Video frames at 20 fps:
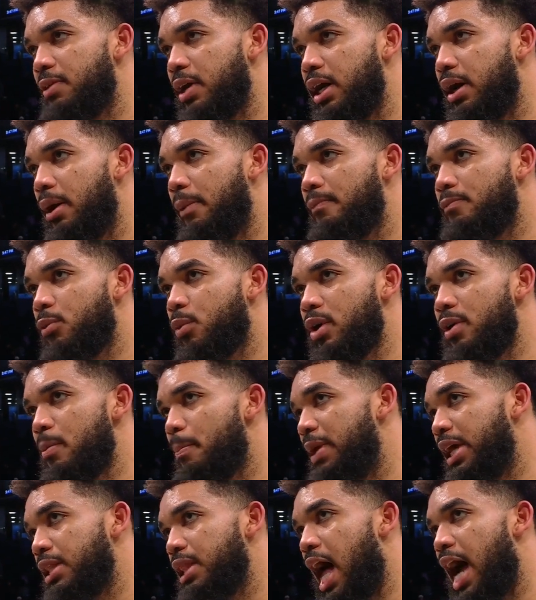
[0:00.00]
of we're a
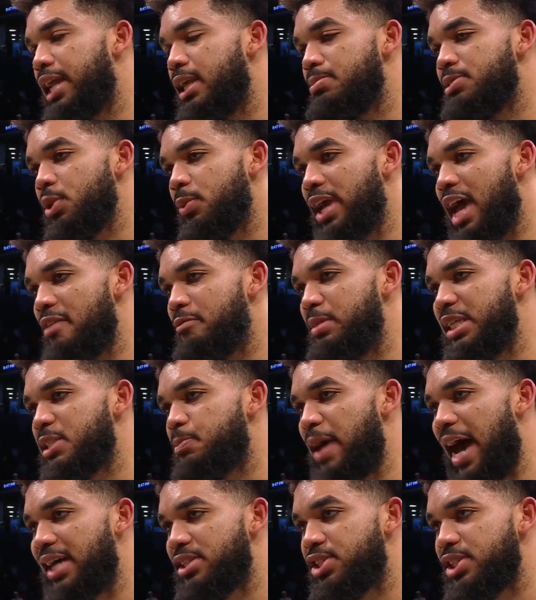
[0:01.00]
big lineup, so we have
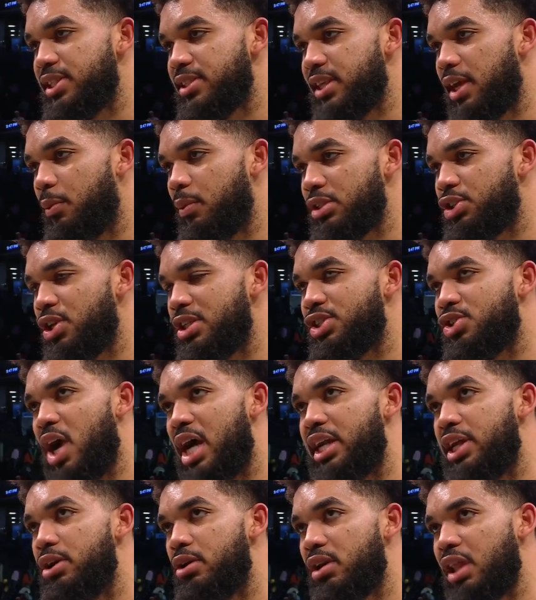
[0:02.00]
mismatches, and we're just
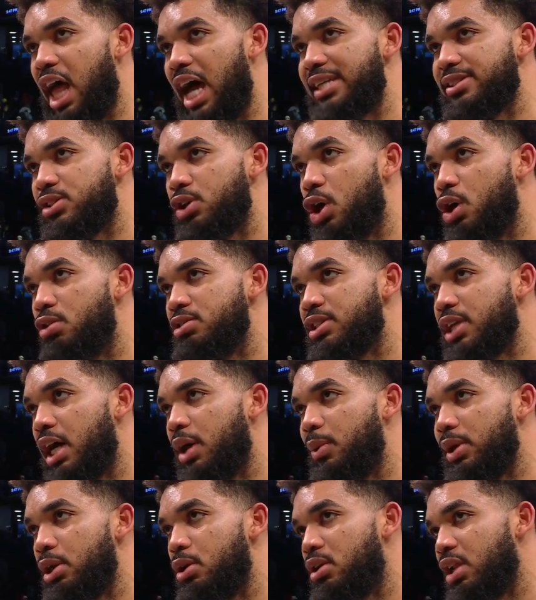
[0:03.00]
trying to utilize those.
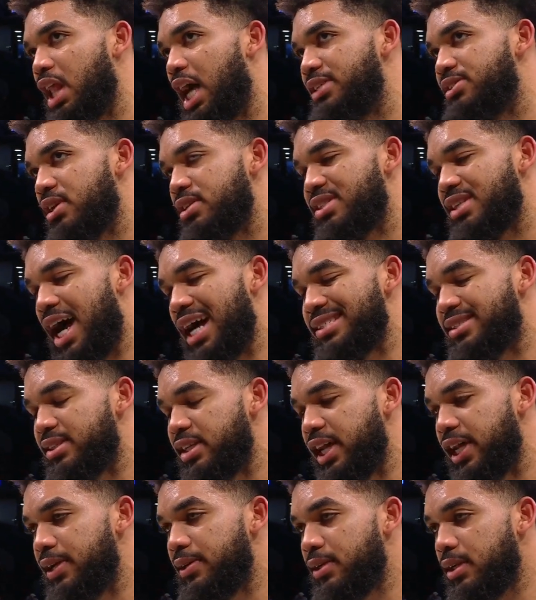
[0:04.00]
We utilize our size
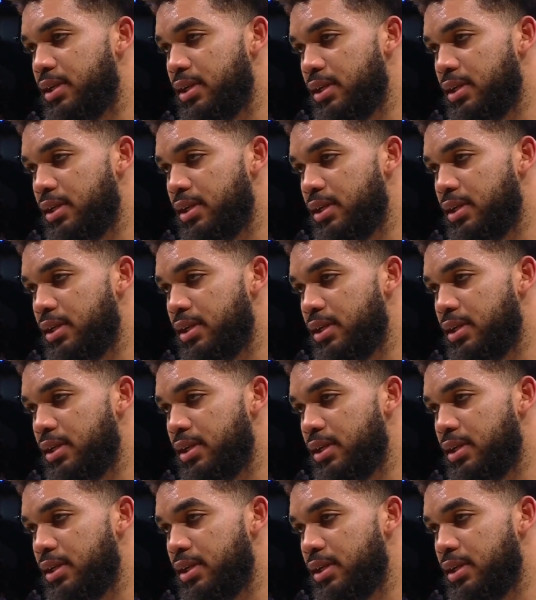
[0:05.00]
today.